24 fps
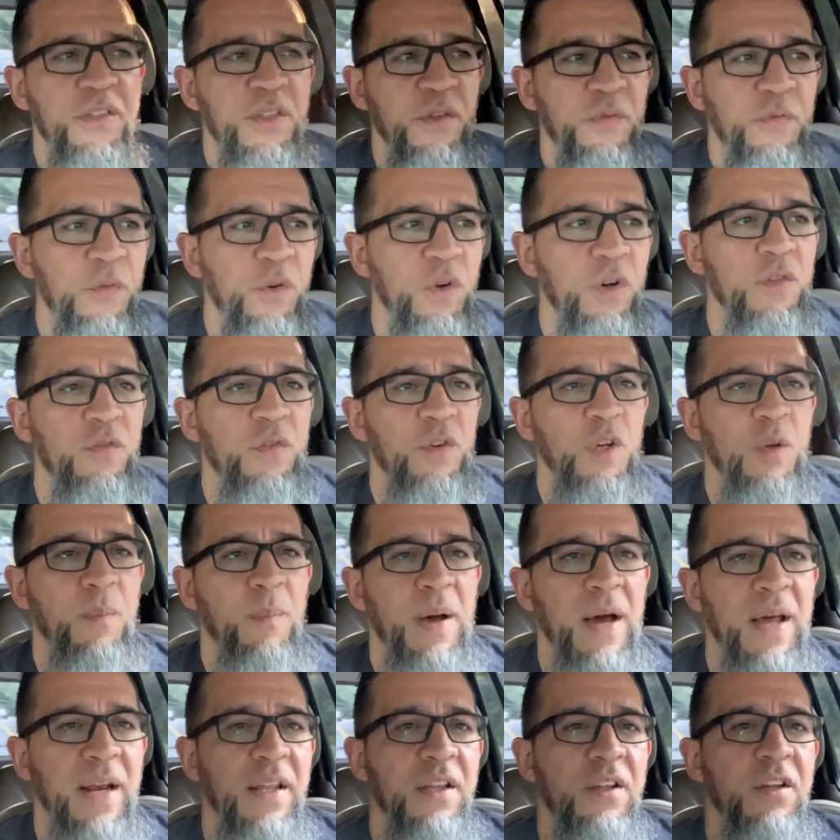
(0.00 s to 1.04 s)
food for your
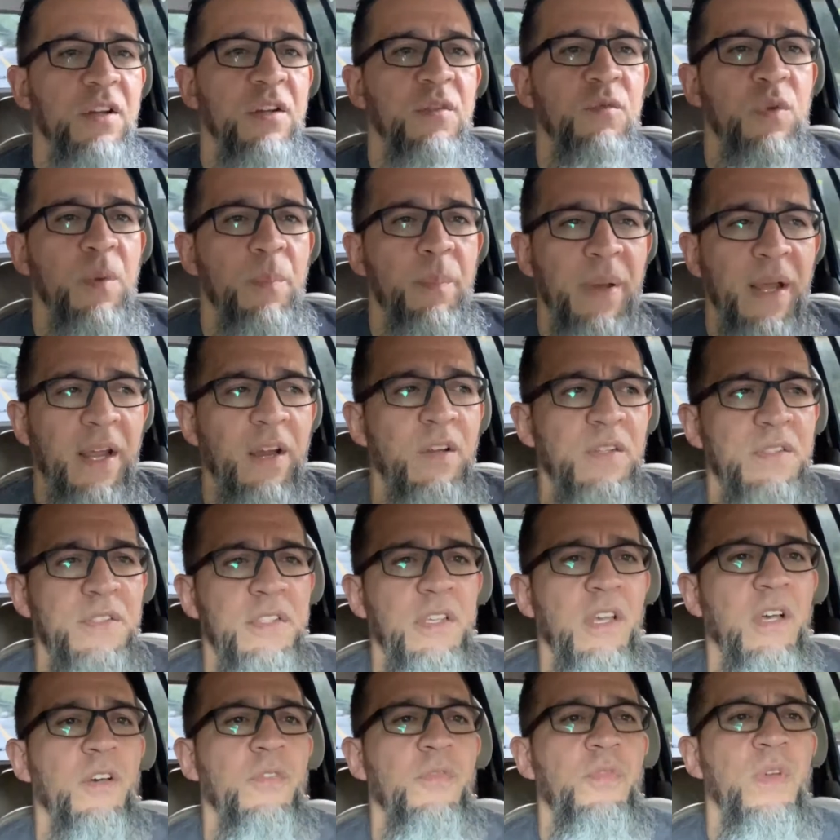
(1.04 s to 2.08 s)
body could repair
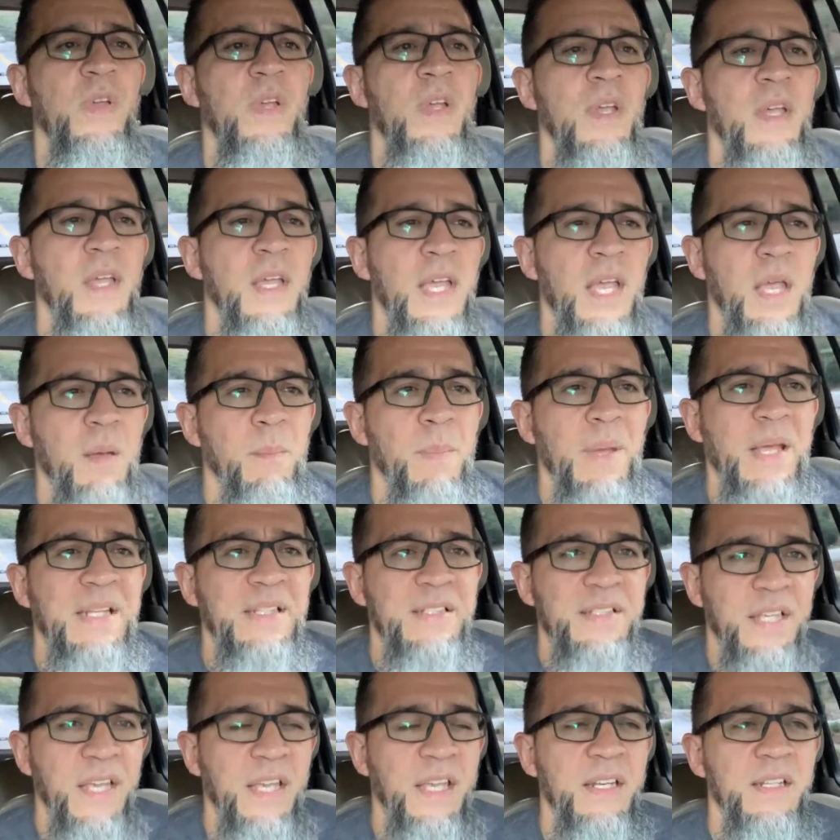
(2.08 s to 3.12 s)
itself and
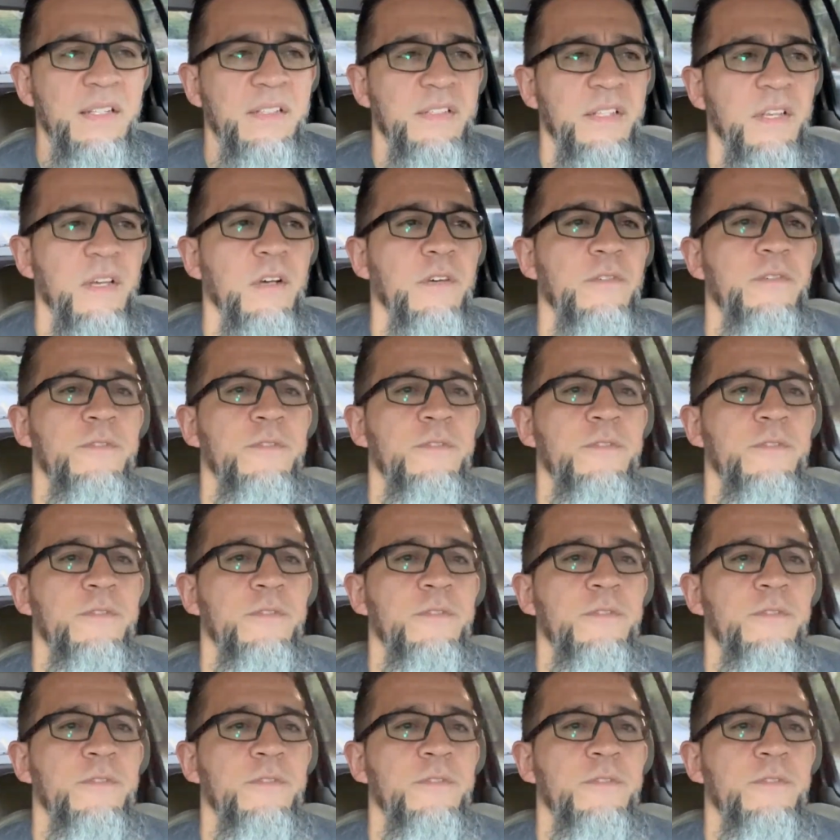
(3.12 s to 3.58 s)
maintain itself